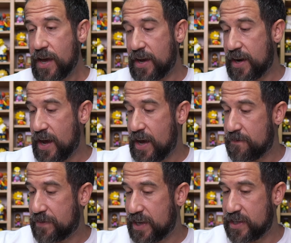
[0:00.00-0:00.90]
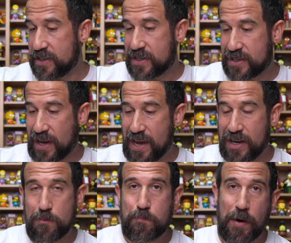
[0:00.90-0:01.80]
and I have the
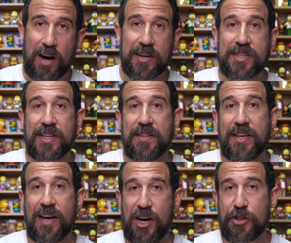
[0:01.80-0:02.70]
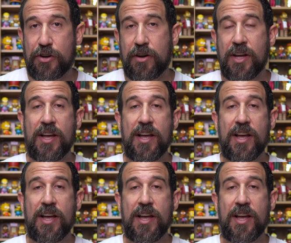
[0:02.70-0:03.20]
insane box in the other.